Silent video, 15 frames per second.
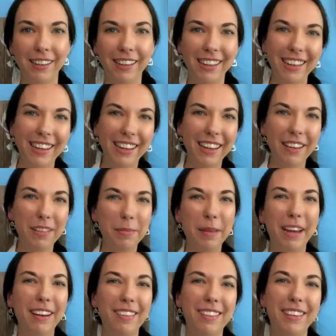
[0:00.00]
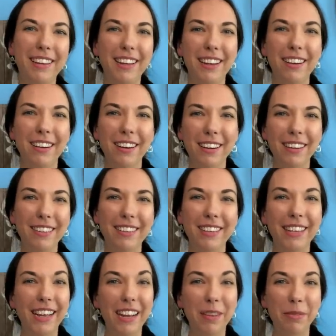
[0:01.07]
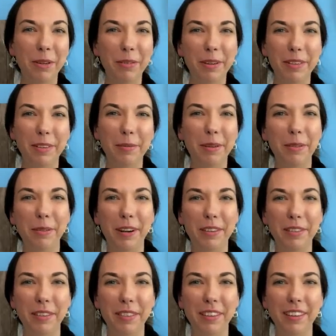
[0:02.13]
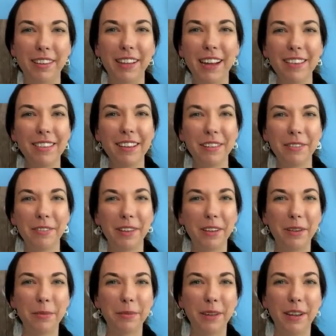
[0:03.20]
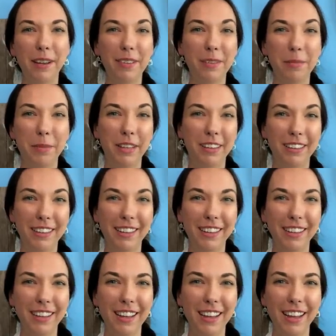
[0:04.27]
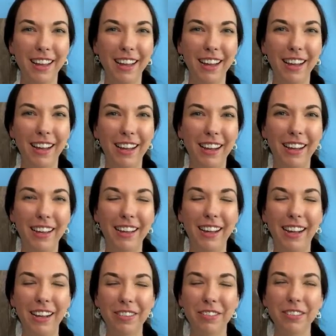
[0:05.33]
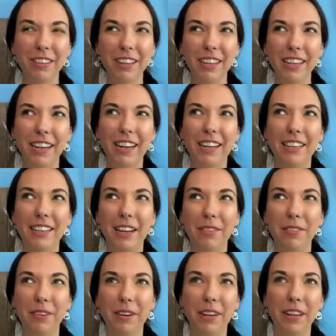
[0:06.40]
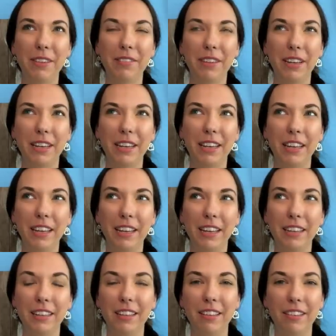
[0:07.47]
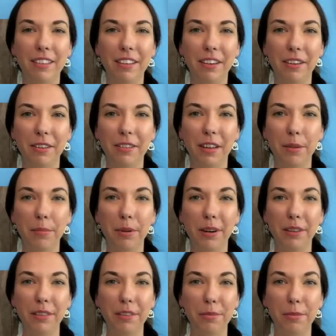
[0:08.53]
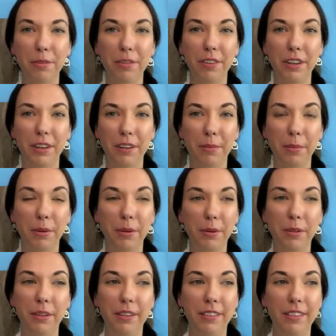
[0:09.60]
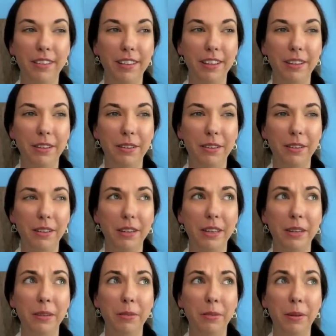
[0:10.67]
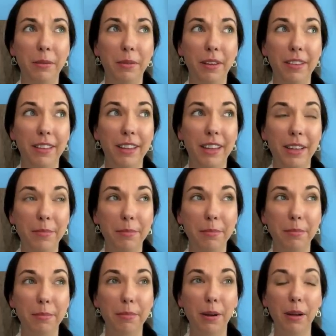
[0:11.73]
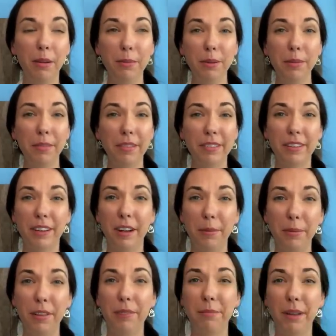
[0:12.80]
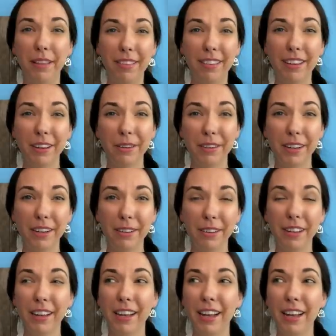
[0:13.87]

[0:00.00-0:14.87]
Hey guys, Madison here, and today I'm going to be watching the classic film Casablanca. I actually had never even considered like putting this movie on a poll until when was it? It probably was a couple of months ago now.